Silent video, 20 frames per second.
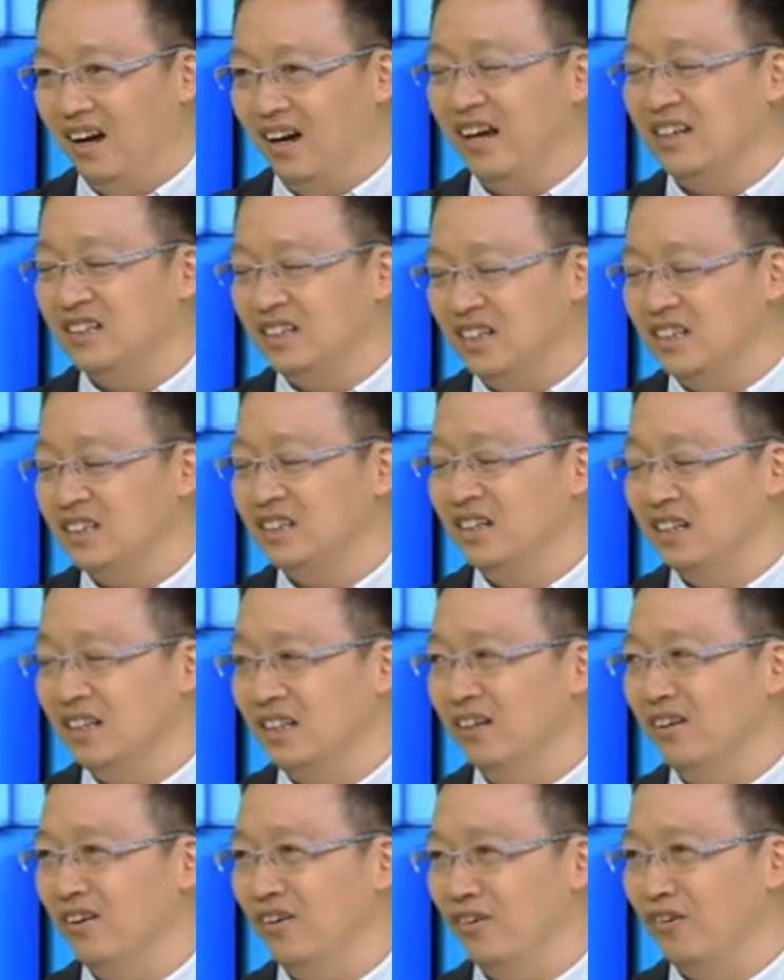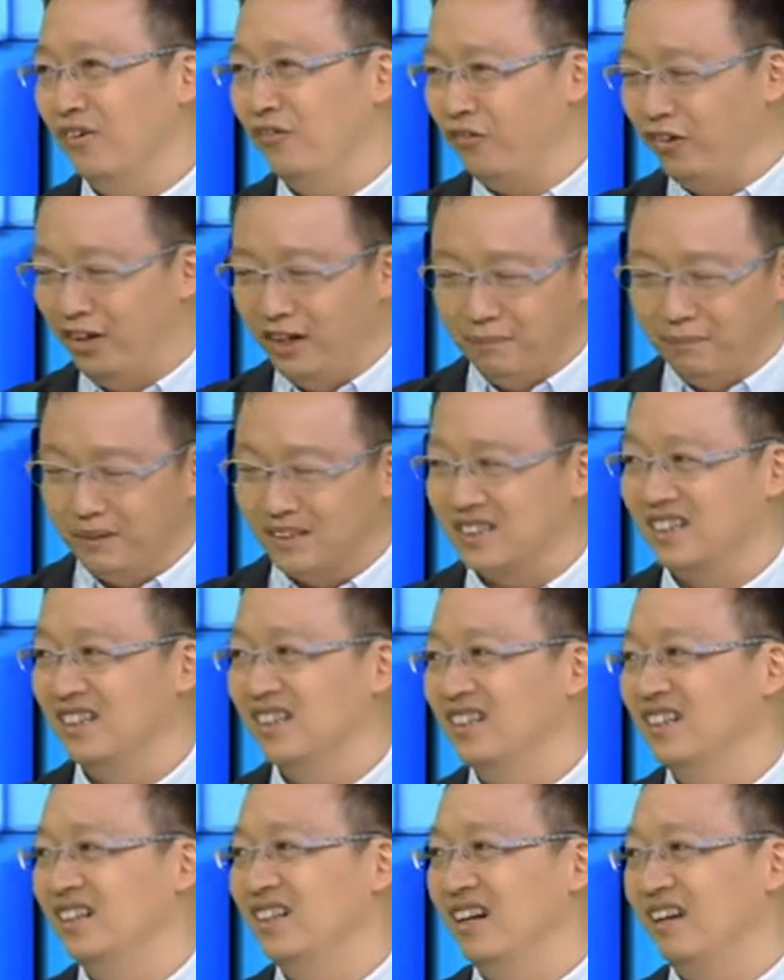existing in Hong Kong,
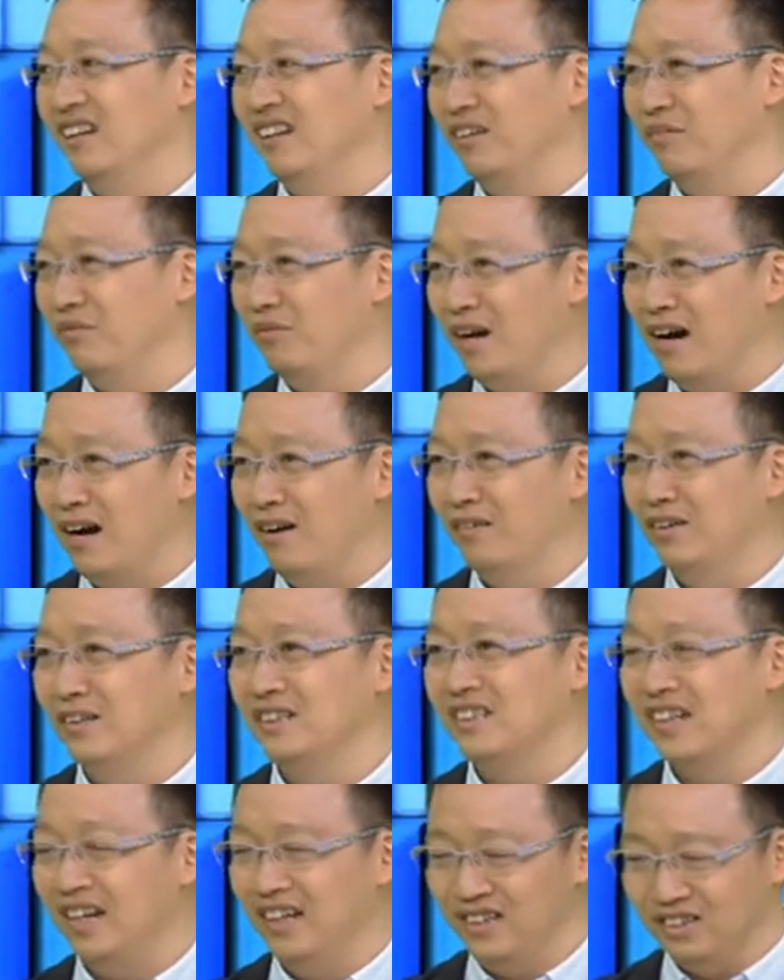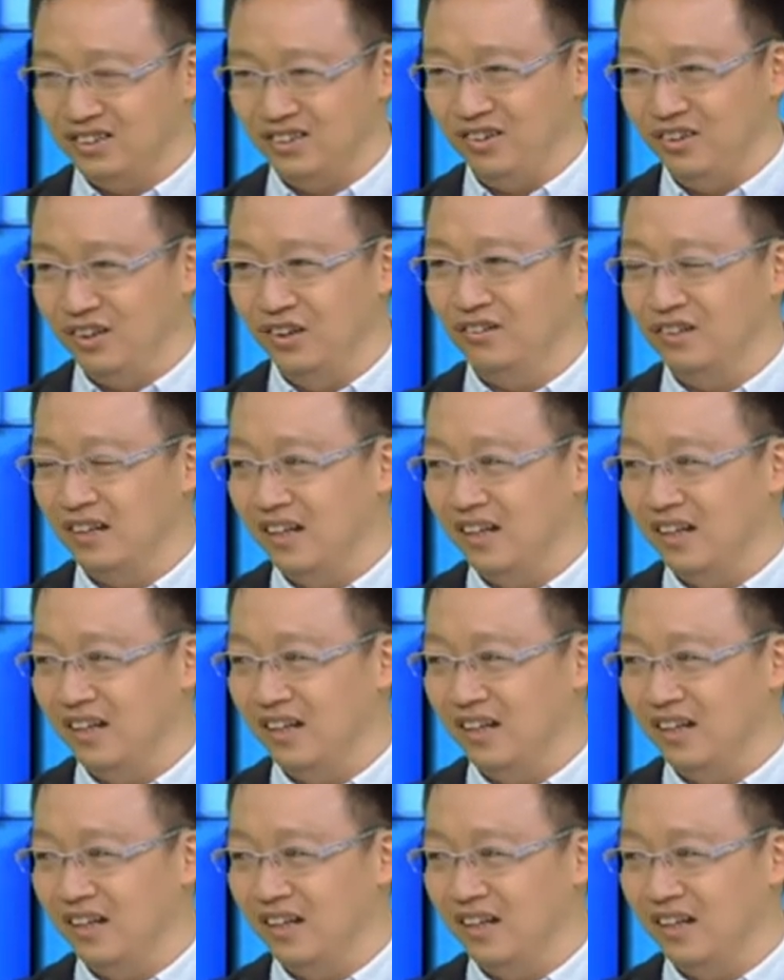filibuster and the violence that is, you know,